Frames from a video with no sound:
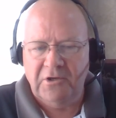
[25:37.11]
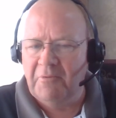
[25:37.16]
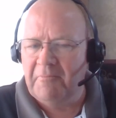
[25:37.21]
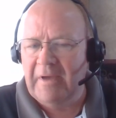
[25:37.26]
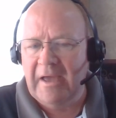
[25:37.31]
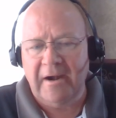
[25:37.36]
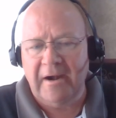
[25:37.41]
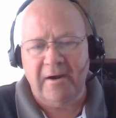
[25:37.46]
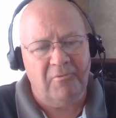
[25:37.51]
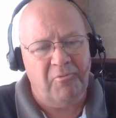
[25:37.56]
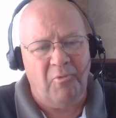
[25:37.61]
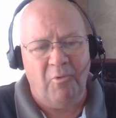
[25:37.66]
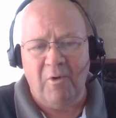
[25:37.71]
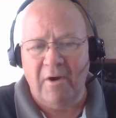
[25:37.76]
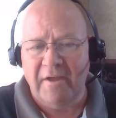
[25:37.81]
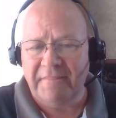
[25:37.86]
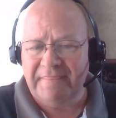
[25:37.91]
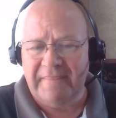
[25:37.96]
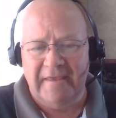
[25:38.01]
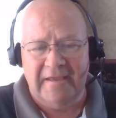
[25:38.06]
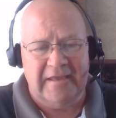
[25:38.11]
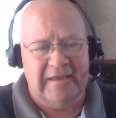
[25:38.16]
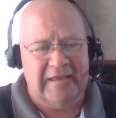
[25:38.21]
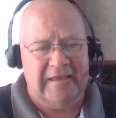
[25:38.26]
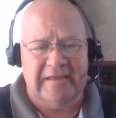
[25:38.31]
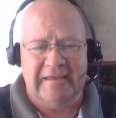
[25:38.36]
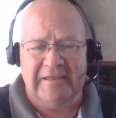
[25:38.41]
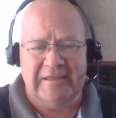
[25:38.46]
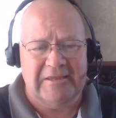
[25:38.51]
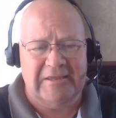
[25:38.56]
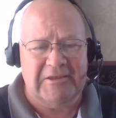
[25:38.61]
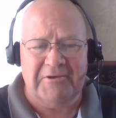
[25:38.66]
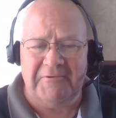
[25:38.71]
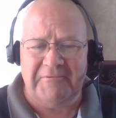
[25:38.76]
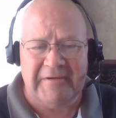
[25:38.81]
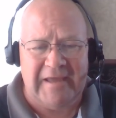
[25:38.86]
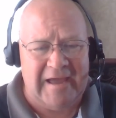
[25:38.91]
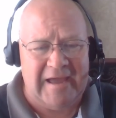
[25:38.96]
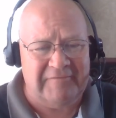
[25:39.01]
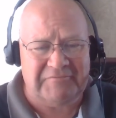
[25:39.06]
No matter what, the, you
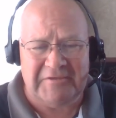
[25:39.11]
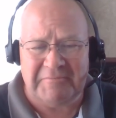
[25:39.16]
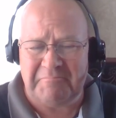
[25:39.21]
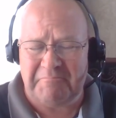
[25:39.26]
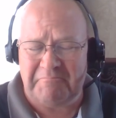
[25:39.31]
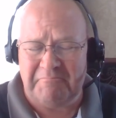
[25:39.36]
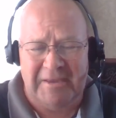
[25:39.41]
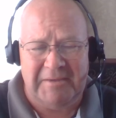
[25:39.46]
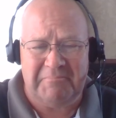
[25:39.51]
don't have to